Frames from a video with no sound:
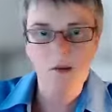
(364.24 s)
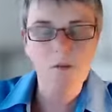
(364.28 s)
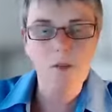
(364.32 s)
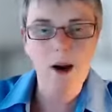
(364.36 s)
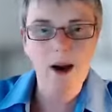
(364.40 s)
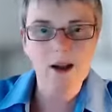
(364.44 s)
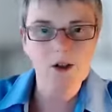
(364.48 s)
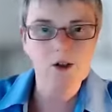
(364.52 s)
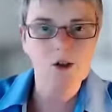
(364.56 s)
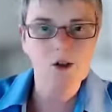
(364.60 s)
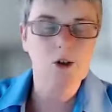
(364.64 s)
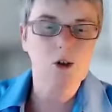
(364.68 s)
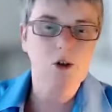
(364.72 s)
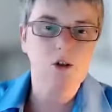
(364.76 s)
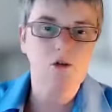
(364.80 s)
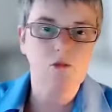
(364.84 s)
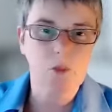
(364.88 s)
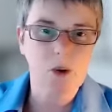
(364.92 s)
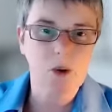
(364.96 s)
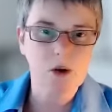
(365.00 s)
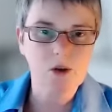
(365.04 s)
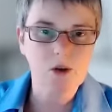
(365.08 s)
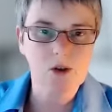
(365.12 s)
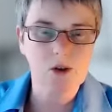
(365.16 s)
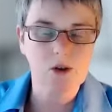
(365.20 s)
imaginative
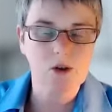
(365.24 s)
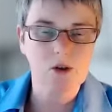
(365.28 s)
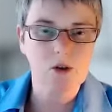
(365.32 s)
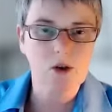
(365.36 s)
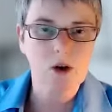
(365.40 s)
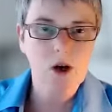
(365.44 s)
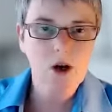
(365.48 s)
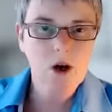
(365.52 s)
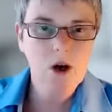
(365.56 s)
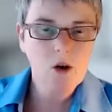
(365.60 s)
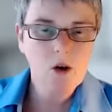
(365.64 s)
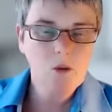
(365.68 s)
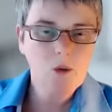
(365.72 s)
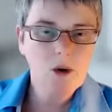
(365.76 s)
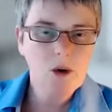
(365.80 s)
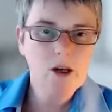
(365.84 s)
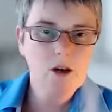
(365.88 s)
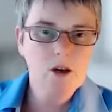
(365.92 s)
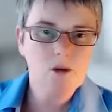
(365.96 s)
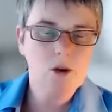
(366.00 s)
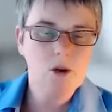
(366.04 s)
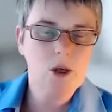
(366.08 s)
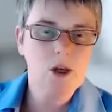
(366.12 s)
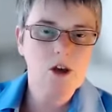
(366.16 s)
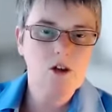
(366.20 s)
person, we
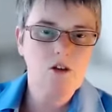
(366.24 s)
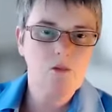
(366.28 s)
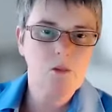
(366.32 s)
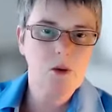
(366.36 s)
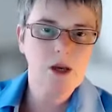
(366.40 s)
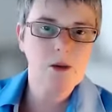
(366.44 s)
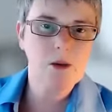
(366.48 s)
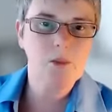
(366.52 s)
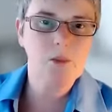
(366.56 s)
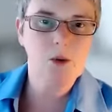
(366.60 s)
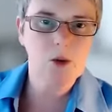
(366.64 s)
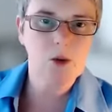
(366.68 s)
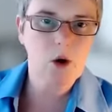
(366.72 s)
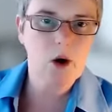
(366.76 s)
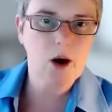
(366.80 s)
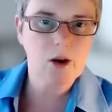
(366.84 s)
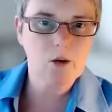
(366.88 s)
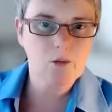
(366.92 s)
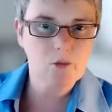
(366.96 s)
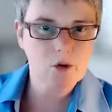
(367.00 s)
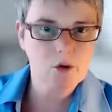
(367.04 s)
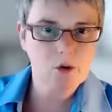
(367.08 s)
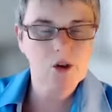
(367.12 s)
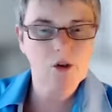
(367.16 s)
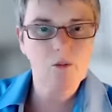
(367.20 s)
can think of people
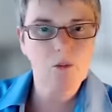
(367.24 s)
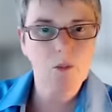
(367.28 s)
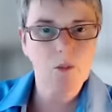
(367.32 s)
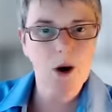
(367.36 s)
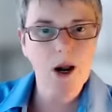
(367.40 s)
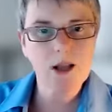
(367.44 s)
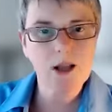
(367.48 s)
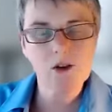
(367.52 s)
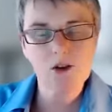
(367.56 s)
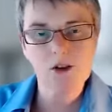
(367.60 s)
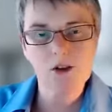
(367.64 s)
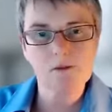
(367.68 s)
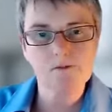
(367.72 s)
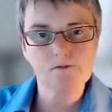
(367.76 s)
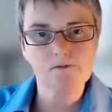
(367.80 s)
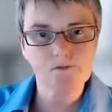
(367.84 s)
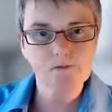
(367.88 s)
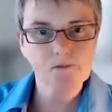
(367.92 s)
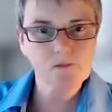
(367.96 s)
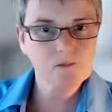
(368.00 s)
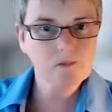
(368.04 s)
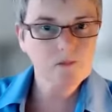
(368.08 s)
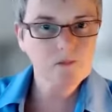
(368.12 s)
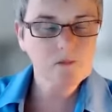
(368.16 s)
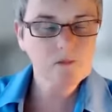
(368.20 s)
like Richard Branson
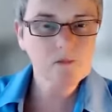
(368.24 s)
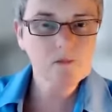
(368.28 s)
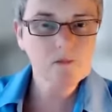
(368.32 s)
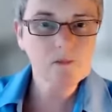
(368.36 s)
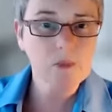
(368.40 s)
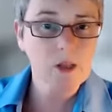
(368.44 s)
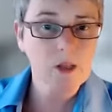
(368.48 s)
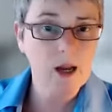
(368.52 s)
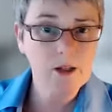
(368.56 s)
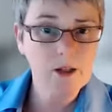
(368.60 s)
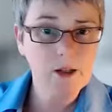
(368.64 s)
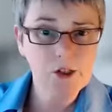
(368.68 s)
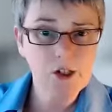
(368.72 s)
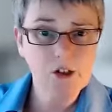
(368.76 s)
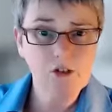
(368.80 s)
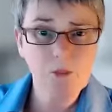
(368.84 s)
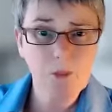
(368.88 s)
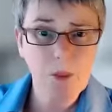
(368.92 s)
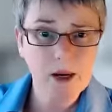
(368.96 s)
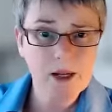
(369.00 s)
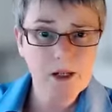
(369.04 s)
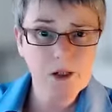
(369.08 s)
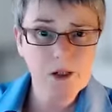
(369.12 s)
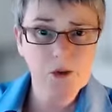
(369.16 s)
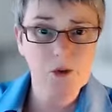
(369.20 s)
and Jeff
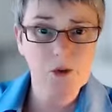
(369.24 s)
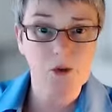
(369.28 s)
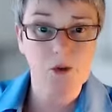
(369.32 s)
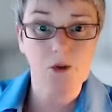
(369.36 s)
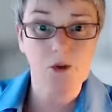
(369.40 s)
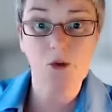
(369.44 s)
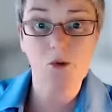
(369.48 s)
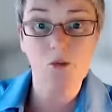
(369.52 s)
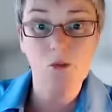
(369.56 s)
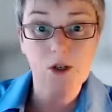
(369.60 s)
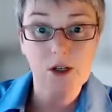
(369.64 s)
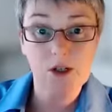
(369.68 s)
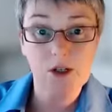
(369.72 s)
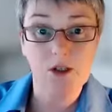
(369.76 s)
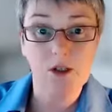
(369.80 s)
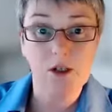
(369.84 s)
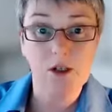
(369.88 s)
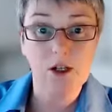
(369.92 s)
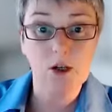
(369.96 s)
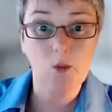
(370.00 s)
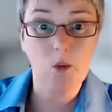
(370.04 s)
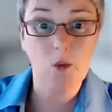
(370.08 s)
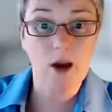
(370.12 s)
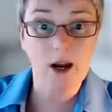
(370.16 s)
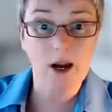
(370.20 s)
Bezos, who
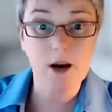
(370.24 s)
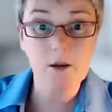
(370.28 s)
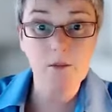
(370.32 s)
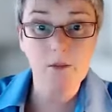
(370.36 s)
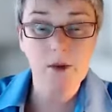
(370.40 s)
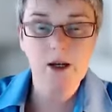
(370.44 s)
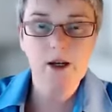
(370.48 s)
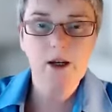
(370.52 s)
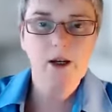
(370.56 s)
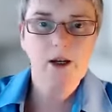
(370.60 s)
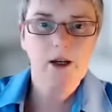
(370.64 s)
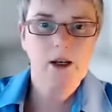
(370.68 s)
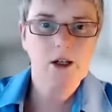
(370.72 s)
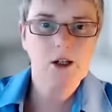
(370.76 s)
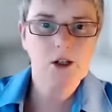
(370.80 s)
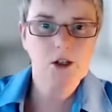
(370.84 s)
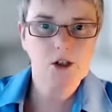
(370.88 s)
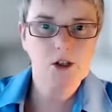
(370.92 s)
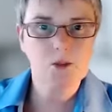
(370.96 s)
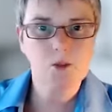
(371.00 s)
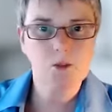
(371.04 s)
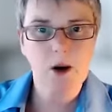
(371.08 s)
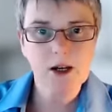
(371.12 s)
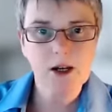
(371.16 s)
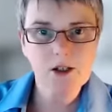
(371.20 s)
recently went up into
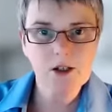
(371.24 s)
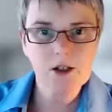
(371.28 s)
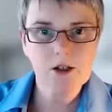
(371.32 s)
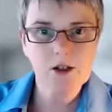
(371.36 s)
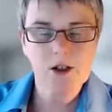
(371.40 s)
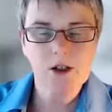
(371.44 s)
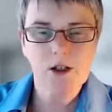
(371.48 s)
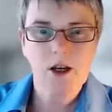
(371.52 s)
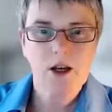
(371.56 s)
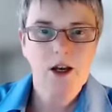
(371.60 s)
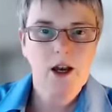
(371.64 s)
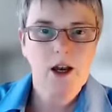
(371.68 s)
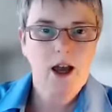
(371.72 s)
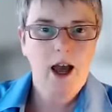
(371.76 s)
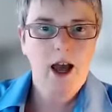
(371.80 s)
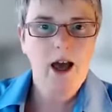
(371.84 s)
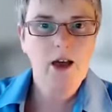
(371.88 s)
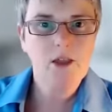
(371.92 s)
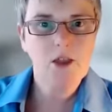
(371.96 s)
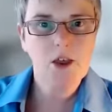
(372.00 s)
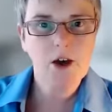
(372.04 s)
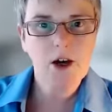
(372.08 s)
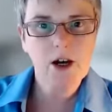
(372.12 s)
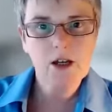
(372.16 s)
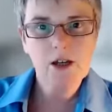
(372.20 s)
space,
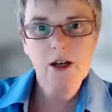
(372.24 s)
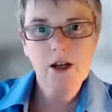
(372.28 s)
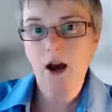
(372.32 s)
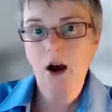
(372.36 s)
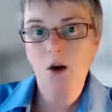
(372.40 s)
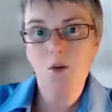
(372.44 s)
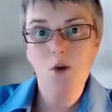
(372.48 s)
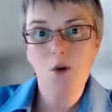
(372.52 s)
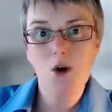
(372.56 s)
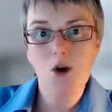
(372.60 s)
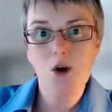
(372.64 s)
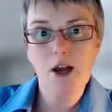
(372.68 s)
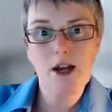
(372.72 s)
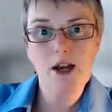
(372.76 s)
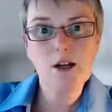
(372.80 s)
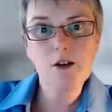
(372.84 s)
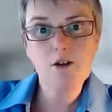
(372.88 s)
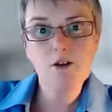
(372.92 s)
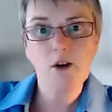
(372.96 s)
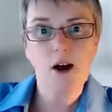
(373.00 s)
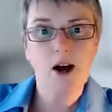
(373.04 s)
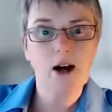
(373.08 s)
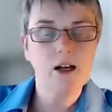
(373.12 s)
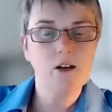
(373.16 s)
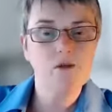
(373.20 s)
and they were
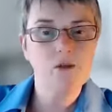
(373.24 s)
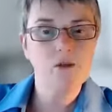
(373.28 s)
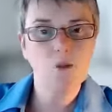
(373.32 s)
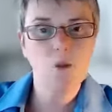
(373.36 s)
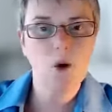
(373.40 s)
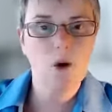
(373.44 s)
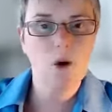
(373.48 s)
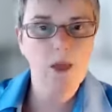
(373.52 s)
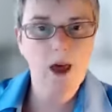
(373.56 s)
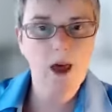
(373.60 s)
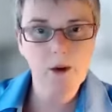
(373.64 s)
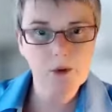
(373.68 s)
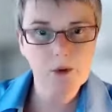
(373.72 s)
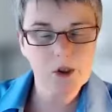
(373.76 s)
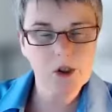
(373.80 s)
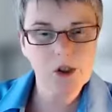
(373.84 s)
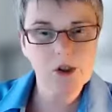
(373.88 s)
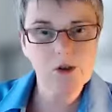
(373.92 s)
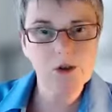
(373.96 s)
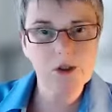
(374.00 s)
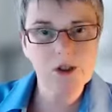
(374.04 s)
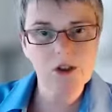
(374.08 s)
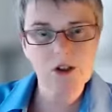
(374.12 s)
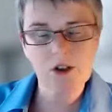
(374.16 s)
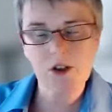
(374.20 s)
innovative in what they were
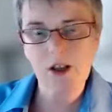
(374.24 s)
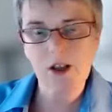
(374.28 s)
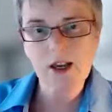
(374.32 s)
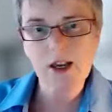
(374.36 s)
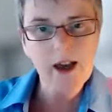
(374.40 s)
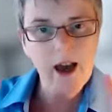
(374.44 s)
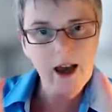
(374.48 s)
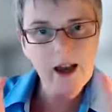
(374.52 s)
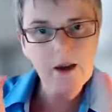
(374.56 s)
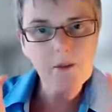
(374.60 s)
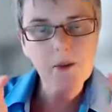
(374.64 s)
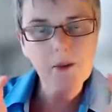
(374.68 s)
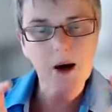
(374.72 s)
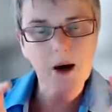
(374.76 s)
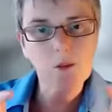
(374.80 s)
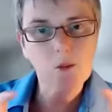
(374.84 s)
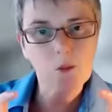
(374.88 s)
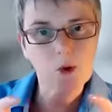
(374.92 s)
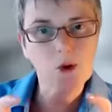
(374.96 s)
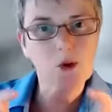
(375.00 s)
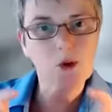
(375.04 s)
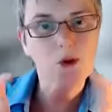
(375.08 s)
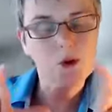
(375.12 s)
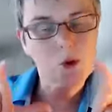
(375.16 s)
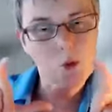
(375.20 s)
doing. So they came up
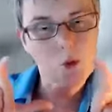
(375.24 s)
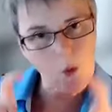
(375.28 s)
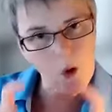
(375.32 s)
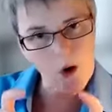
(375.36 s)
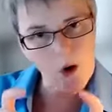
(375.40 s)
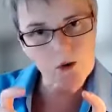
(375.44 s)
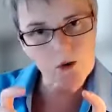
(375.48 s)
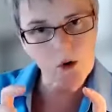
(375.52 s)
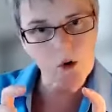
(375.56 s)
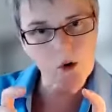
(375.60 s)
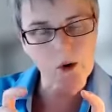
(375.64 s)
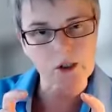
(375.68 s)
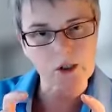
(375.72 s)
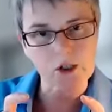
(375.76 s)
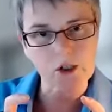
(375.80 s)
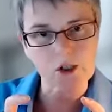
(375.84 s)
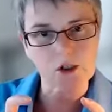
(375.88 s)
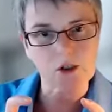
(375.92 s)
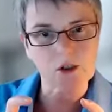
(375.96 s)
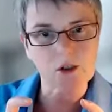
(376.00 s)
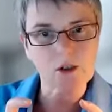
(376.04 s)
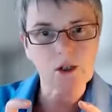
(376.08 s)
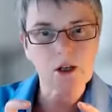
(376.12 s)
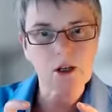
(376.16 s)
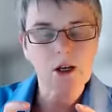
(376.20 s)
with the what
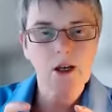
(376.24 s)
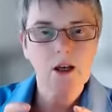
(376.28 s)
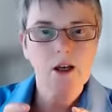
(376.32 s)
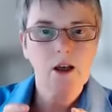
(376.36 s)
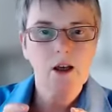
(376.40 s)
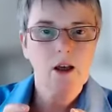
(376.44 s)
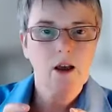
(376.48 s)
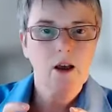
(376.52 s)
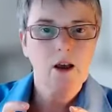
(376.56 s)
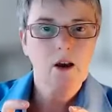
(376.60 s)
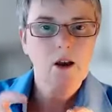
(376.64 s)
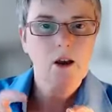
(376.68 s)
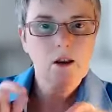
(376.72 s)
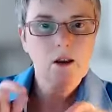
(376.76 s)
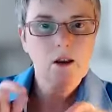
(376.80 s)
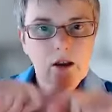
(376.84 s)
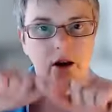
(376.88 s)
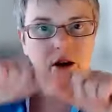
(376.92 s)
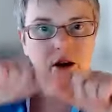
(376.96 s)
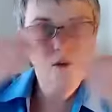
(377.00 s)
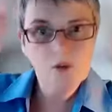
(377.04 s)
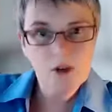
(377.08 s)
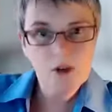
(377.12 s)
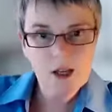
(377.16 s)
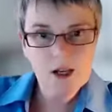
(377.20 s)
question
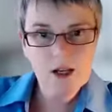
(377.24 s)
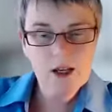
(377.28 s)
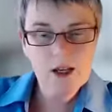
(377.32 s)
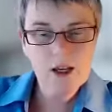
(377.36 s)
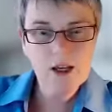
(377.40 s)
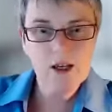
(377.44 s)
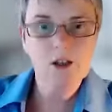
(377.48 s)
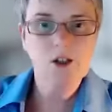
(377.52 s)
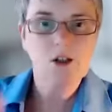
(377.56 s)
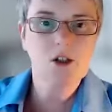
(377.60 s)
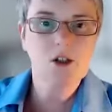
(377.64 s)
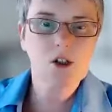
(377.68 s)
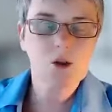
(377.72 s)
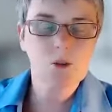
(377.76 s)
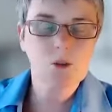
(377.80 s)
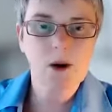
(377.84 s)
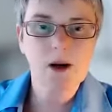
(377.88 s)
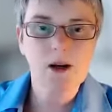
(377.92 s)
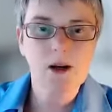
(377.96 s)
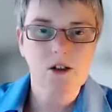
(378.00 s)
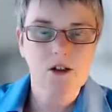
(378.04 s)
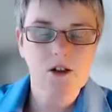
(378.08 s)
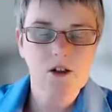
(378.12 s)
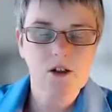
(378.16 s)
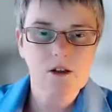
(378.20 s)
of getting into
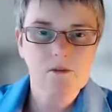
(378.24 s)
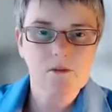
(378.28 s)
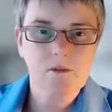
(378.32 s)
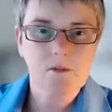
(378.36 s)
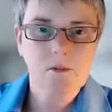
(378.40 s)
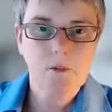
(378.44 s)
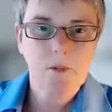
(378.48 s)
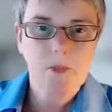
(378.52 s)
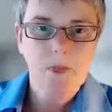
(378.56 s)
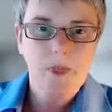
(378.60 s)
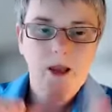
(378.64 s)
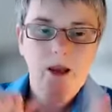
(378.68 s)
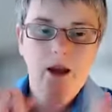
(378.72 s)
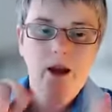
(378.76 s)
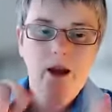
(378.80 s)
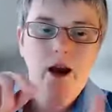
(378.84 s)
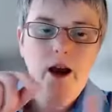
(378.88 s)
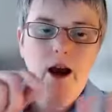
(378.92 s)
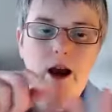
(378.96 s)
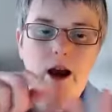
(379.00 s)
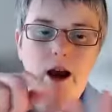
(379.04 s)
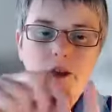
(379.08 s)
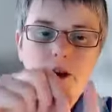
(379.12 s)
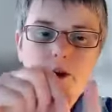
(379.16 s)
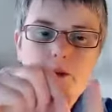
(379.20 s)
space.
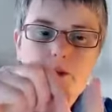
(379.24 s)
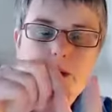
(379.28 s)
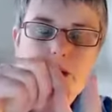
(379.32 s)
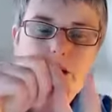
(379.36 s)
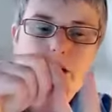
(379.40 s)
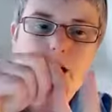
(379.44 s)
And then we